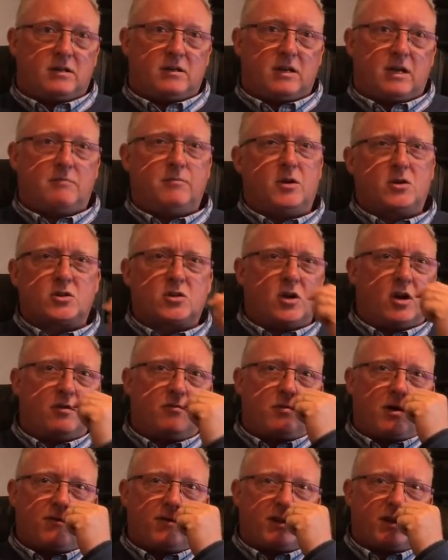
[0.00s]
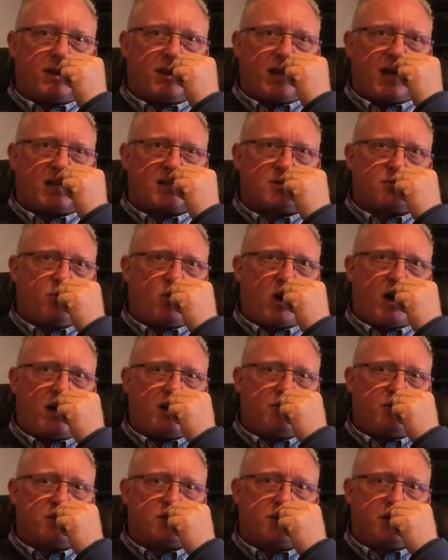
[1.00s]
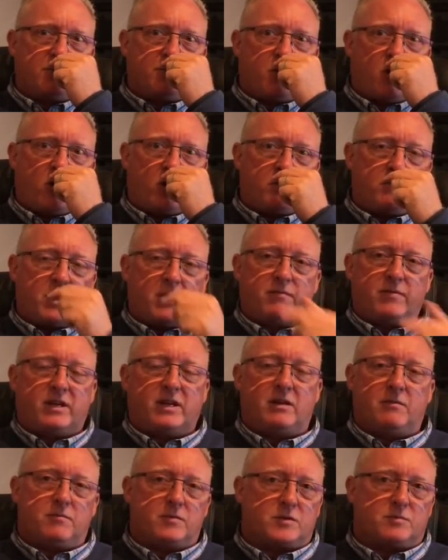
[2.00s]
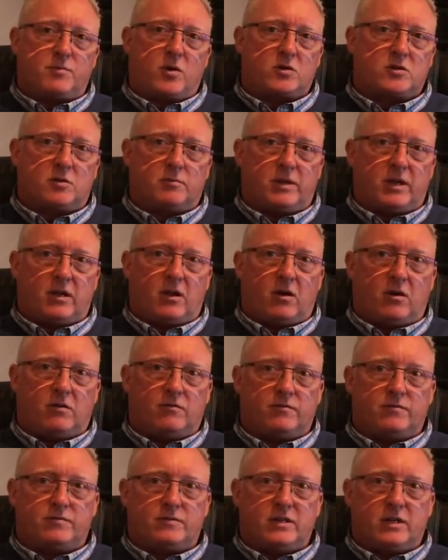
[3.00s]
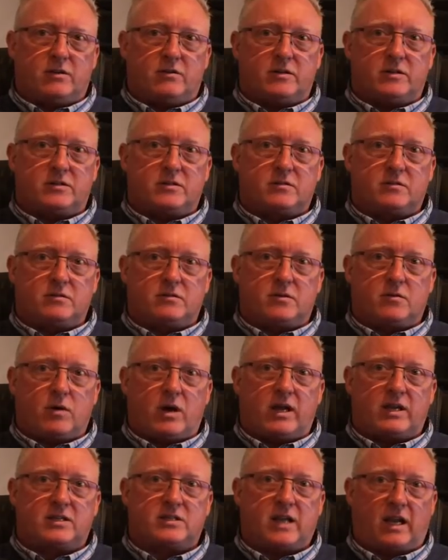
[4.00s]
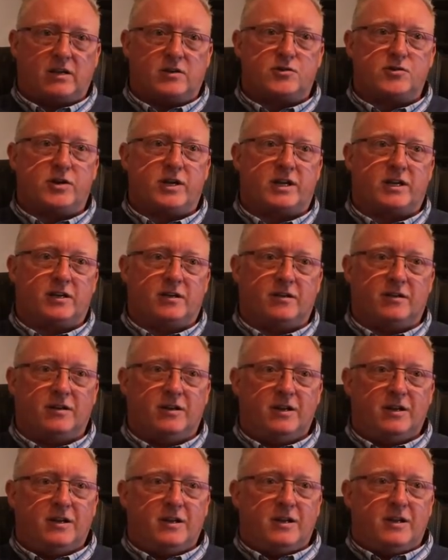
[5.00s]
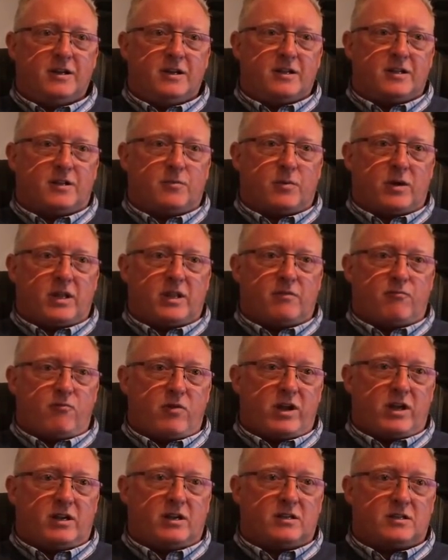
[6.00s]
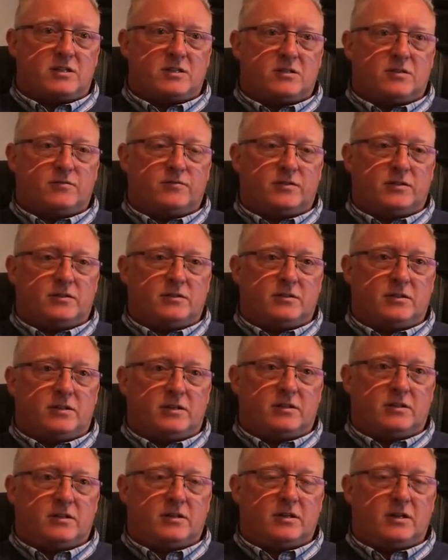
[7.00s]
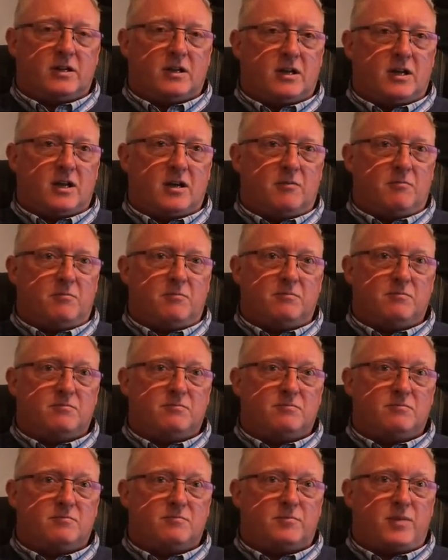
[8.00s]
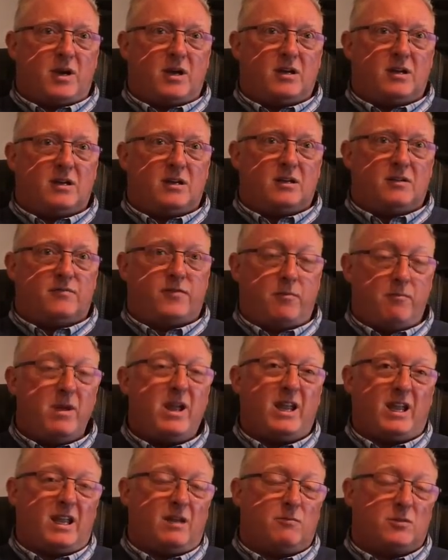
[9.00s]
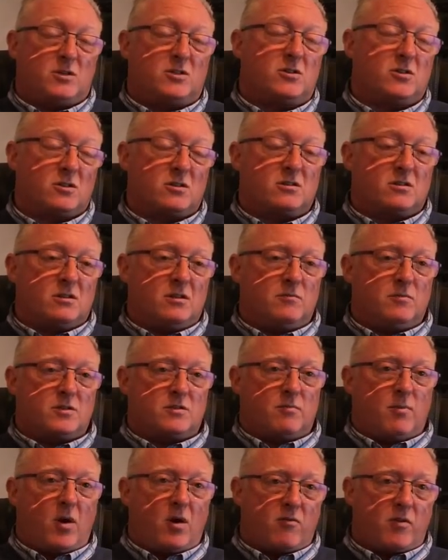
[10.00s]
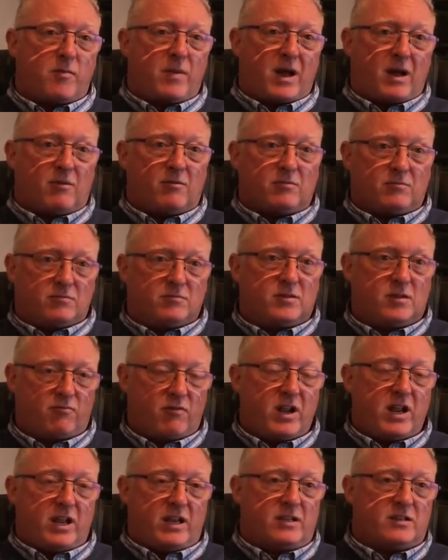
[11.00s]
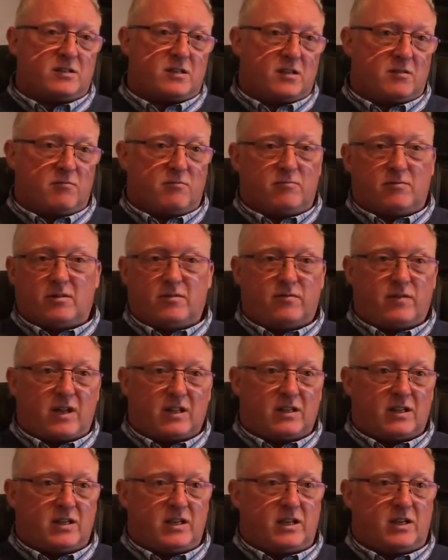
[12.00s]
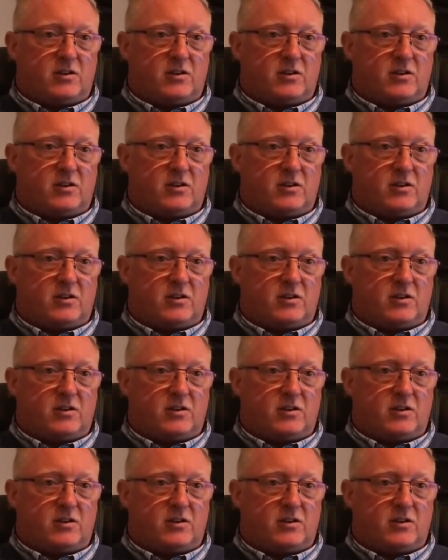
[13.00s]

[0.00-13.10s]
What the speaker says: I'm not sure if whether that's why it was Nick Mordin. I think it was possibly a lot of, you know, he's quite eccentric and the way they're written and stuff. And but for me, it was more about the ratings and the fact that